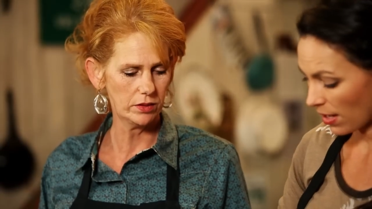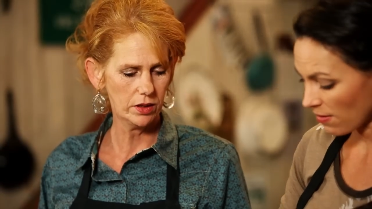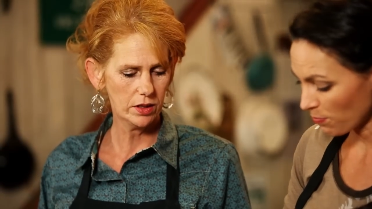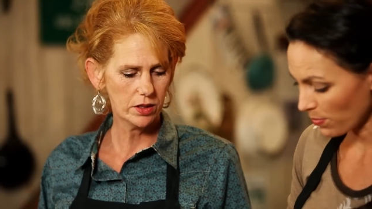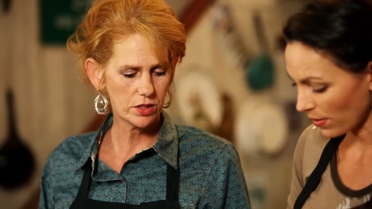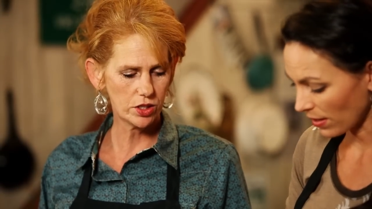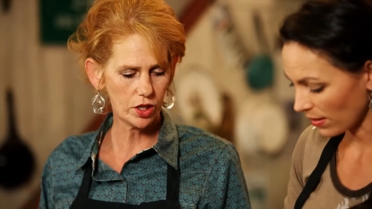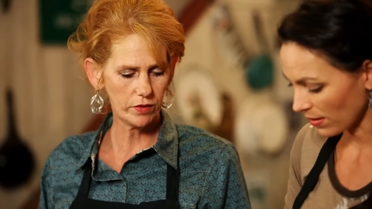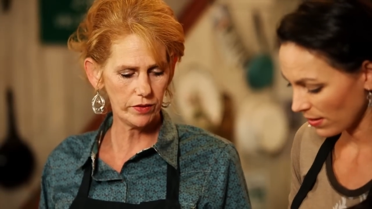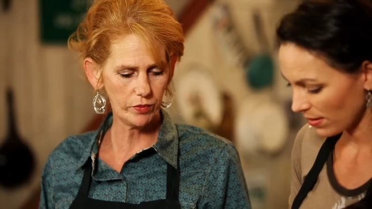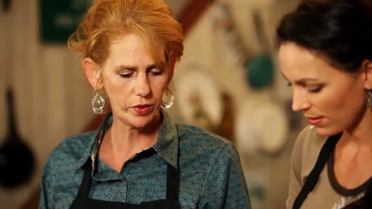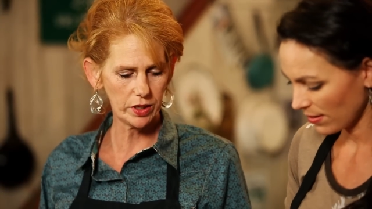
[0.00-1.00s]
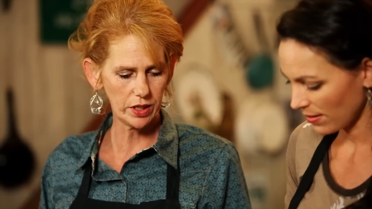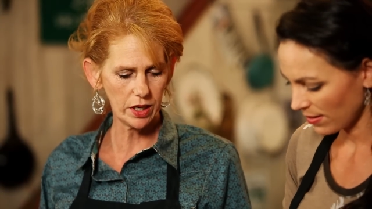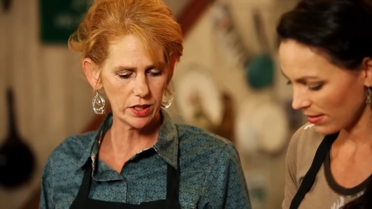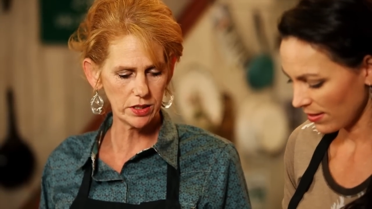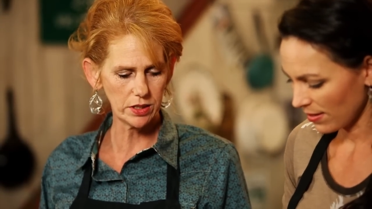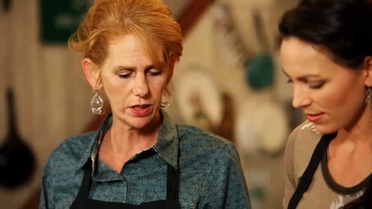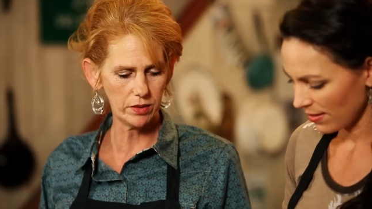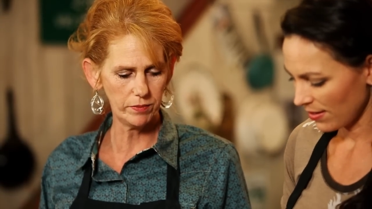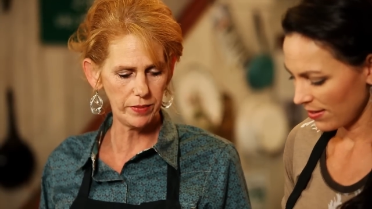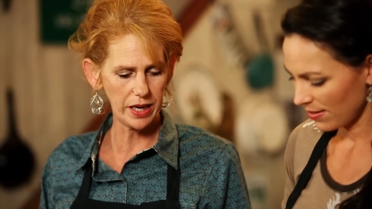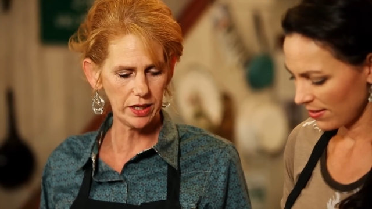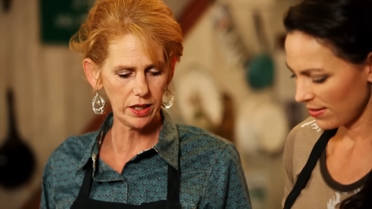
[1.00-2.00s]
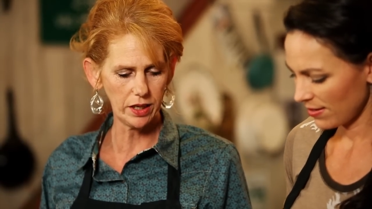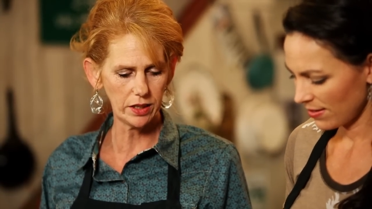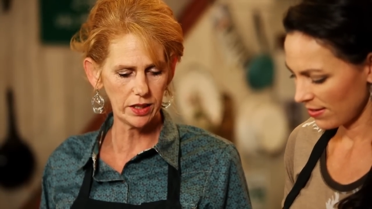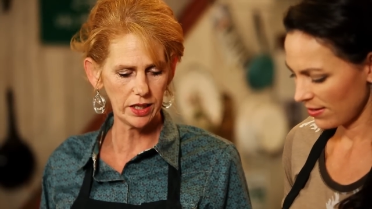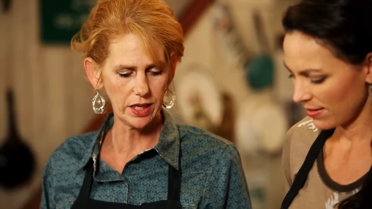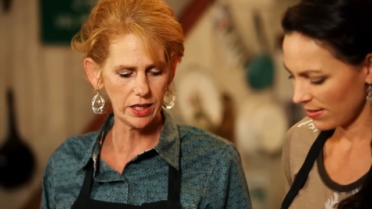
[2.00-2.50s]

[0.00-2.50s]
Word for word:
Speaker 1: I have been. serving with us and baking in the